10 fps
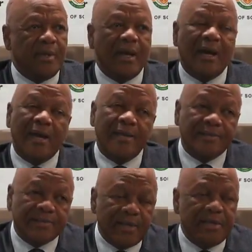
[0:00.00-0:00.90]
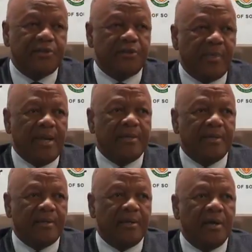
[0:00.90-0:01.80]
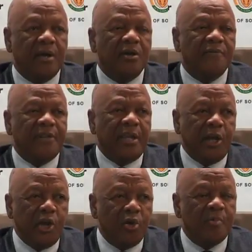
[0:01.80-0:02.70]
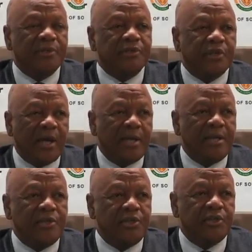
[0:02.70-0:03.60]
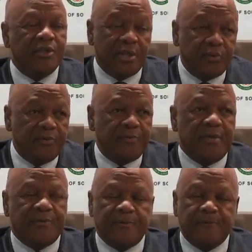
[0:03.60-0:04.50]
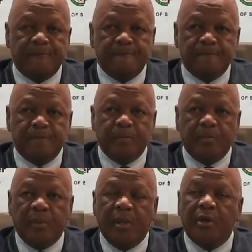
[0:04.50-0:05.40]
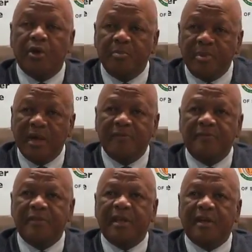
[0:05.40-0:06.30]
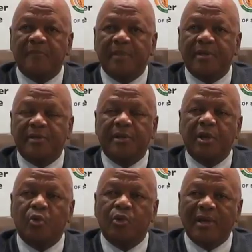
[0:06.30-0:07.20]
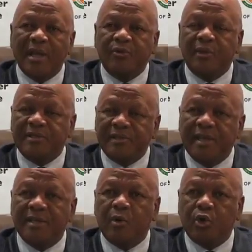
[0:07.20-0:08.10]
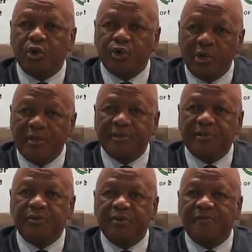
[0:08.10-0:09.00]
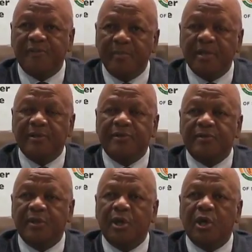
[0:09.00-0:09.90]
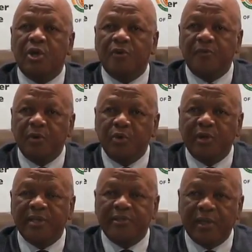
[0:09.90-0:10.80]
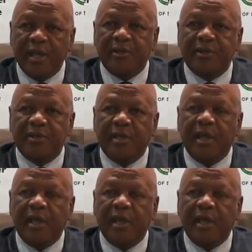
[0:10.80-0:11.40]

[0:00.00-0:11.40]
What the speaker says: are a sad reminder of the enormous challenge that we face. On behalf of the government, we would like to extend our condolences to the families of Luke and Tygreen